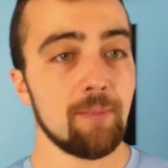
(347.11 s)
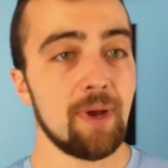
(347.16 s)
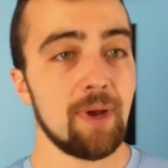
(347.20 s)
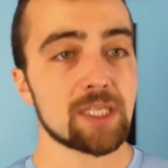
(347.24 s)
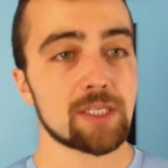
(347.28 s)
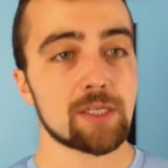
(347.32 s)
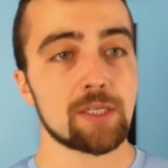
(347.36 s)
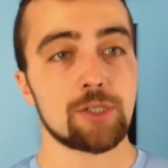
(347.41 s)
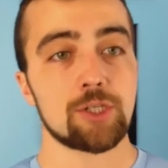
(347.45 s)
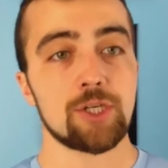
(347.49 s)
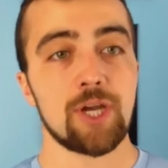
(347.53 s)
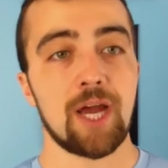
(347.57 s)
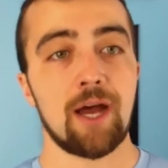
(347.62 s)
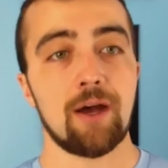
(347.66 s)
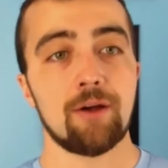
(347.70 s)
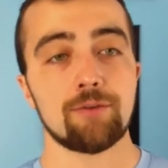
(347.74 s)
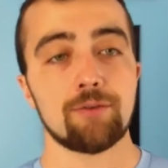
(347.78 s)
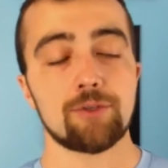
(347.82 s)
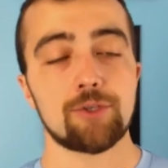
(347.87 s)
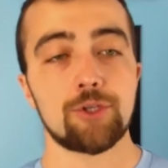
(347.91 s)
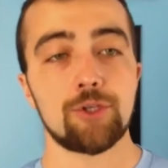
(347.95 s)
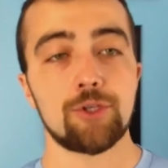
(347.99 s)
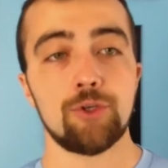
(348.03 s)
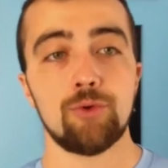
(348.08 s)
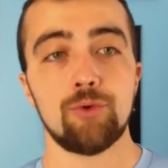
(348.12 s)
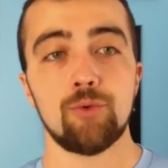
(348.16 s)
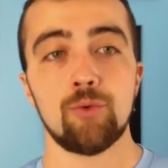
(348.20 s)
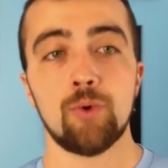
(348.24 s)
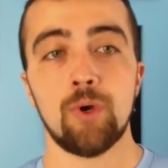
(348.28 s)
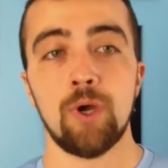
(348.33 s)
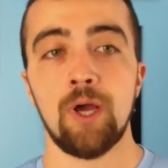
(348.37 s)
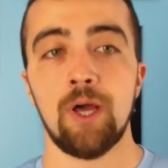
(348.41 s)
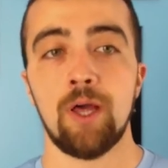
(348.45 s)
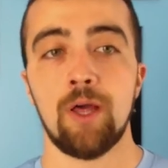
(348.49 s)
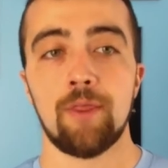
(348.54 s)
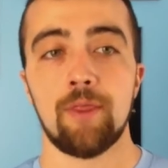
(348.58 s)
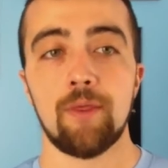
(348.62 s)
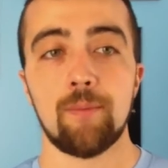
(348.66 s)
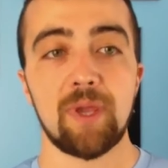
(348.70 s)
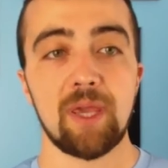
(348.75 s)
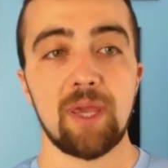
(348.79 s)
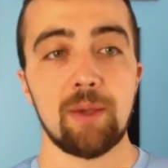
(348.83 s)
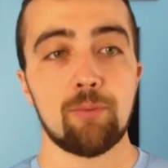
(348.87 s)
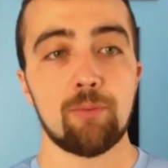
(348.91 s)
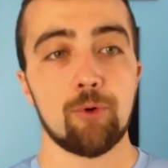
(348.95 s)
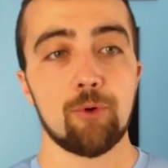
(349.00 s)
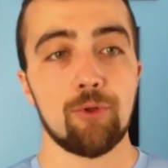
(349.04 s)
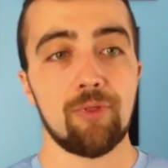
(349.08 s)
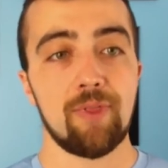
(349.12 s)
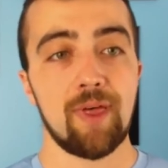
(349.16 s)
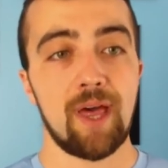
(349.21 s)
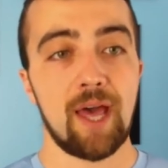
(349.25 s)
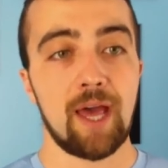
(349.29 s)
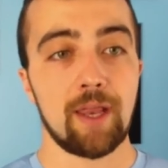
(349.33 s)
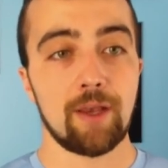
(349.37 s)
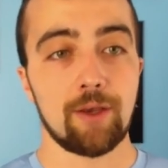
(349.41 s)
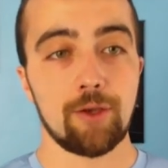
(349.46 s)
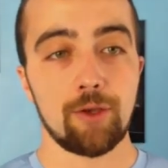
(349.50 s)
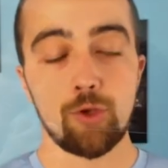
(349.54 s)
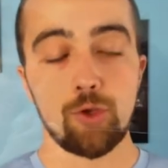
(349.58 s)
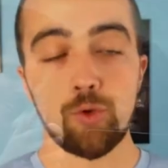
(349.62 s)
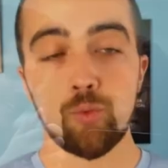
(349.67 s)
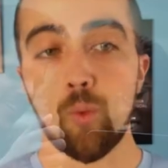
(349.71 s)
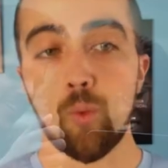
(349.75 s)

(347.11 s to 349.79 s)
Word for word: message out to the people that you